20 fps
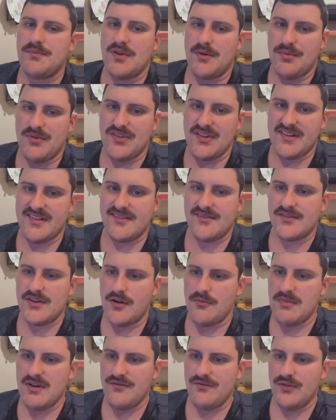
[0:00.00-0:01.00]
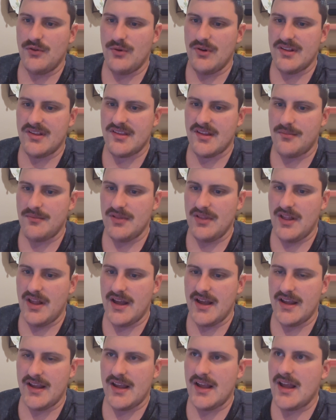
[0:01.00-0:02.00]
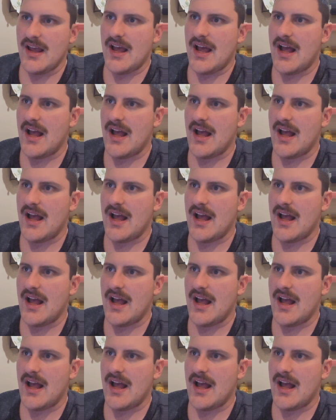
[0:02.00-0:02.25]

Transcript: their position of government influence. And Milei,